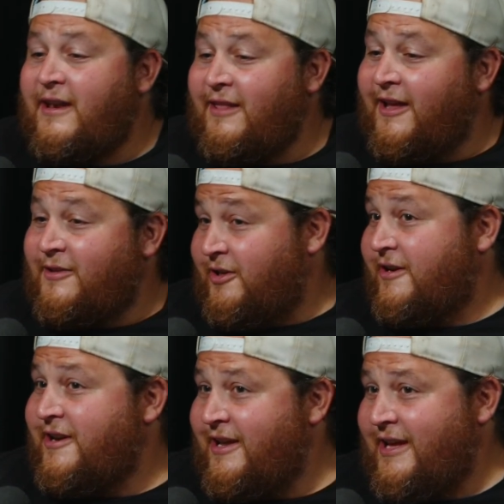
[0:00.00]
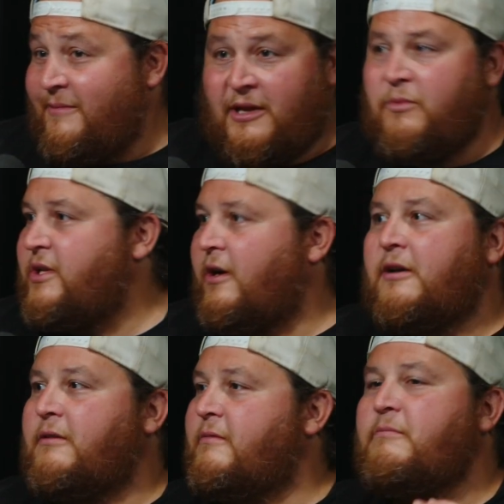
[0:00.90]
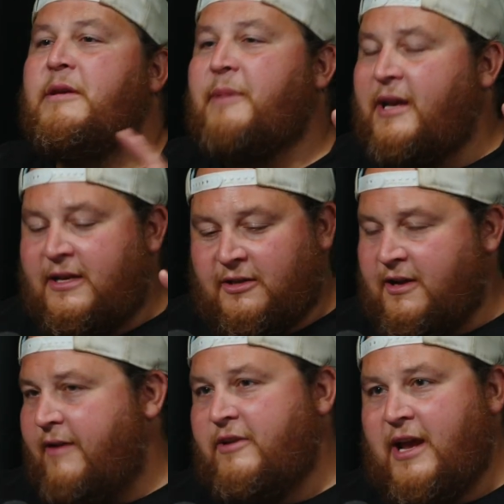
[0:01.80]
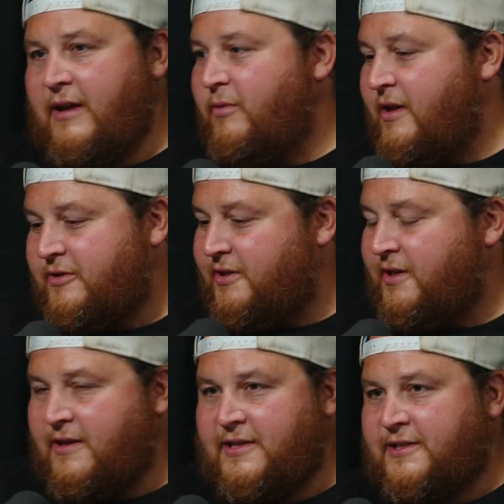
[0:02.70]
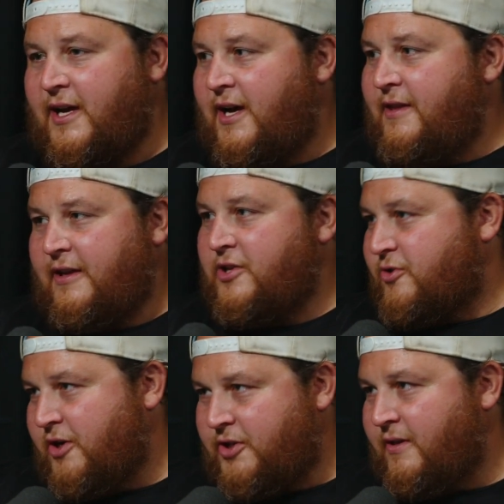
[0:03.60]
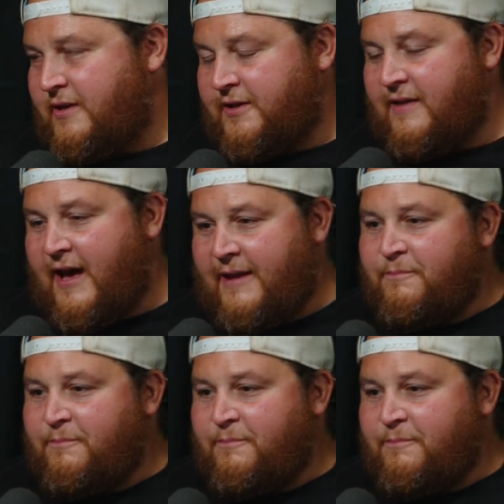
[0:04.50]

like talking to him, like me and my dad talk every day, whether it's like the design, the construction, things like that.